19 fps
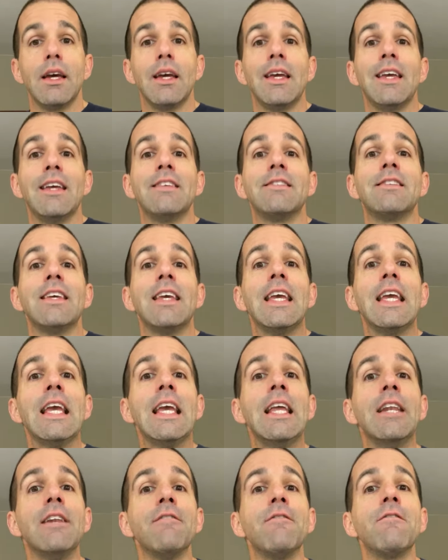is
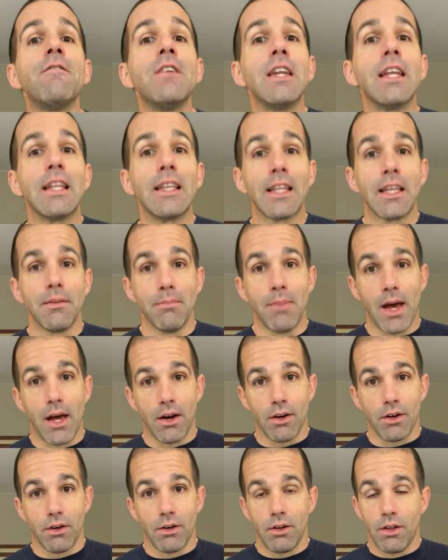infinitely
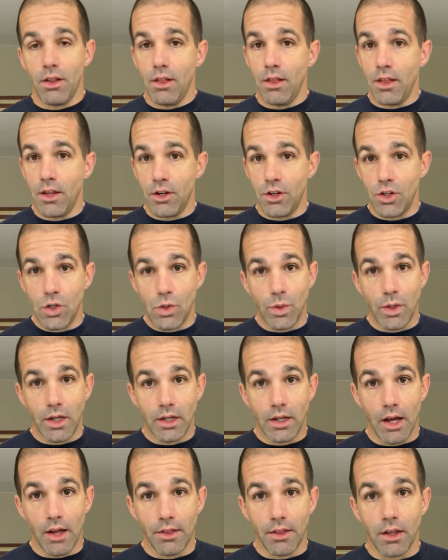better than doing
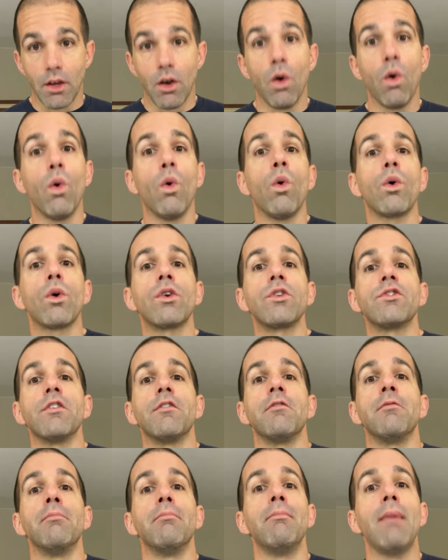nothing, orders
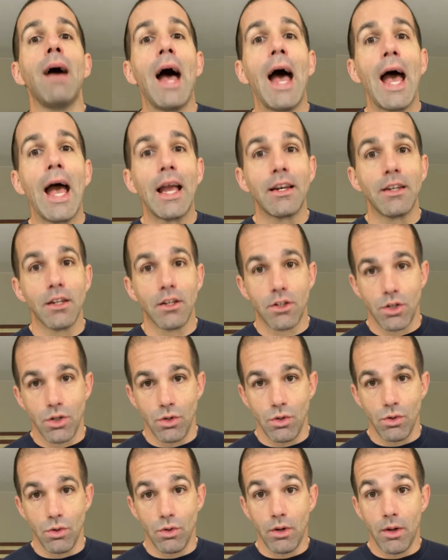of
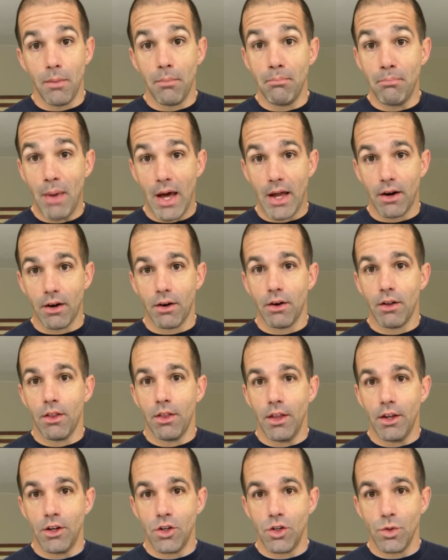magnitude better
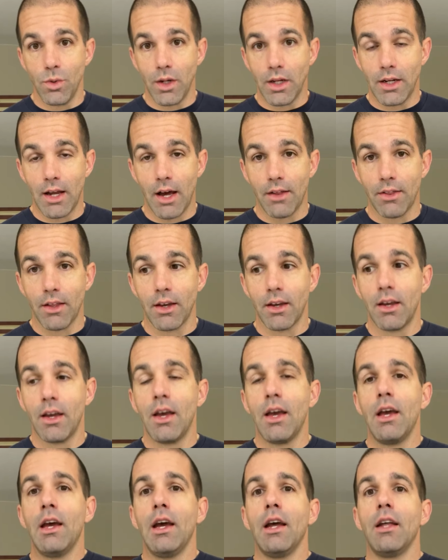than doing nothing.
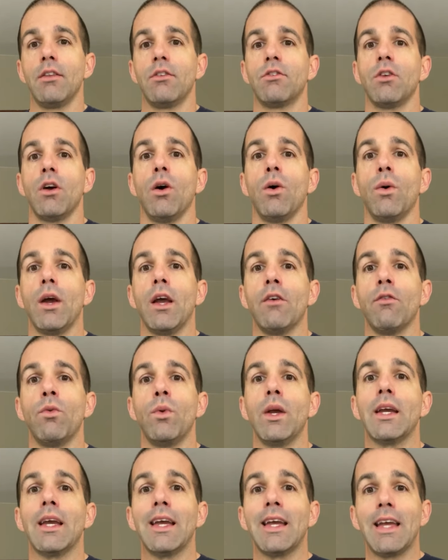And so, if
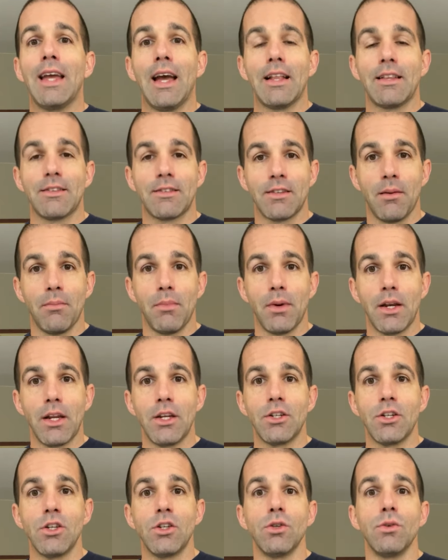we can get somebody
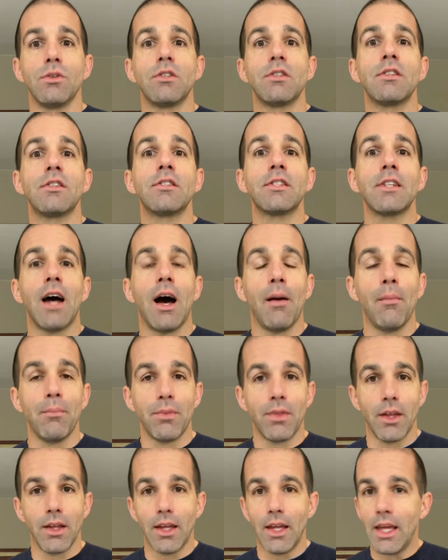to do
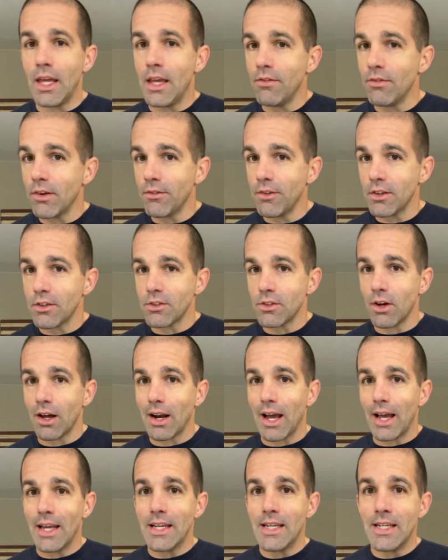something, even if it's not
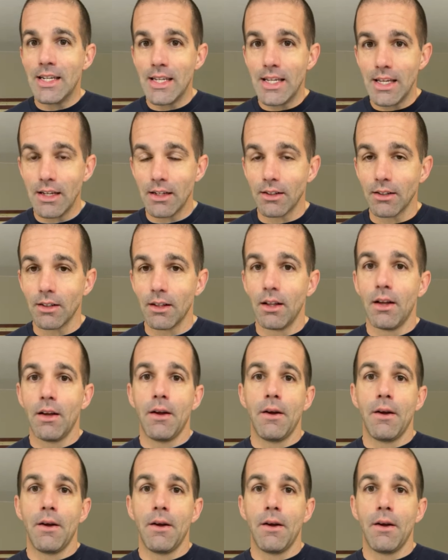ideal,